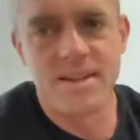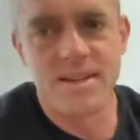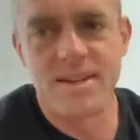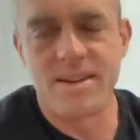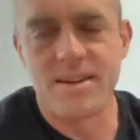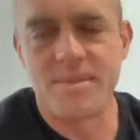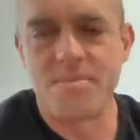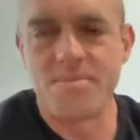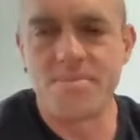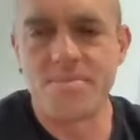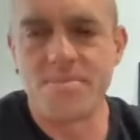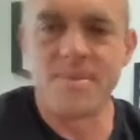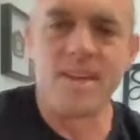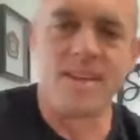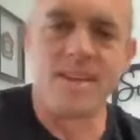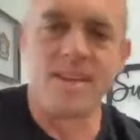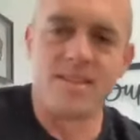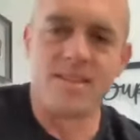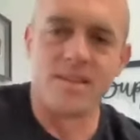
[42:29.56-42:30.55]
um,
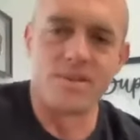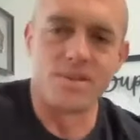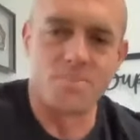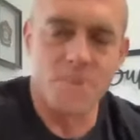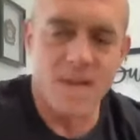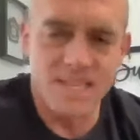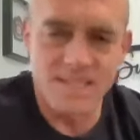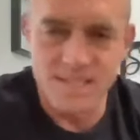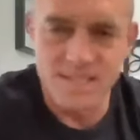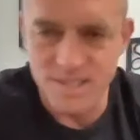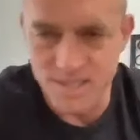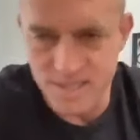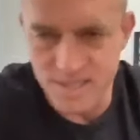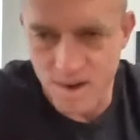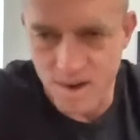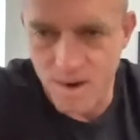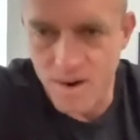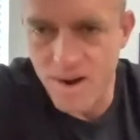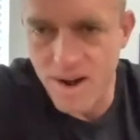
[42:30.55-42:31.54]
and those
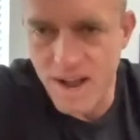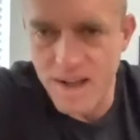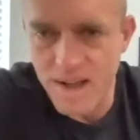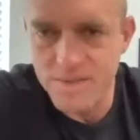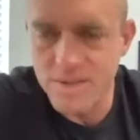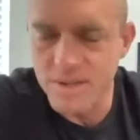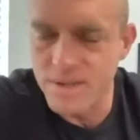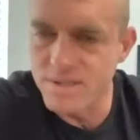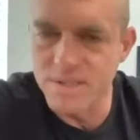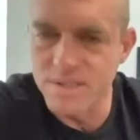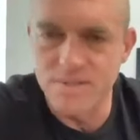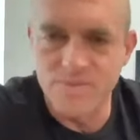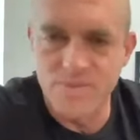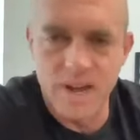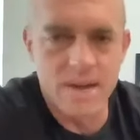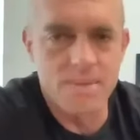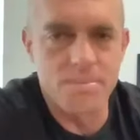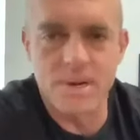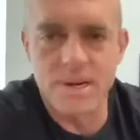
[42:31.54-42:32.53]
messages are out there just
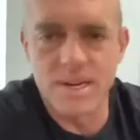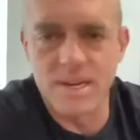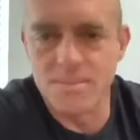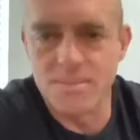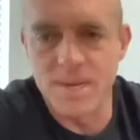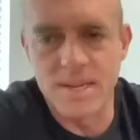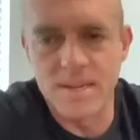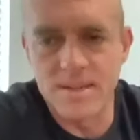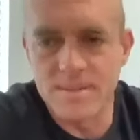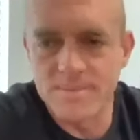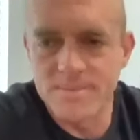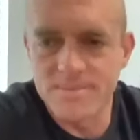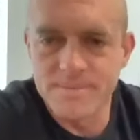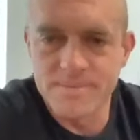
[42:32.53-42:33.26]
vibrating man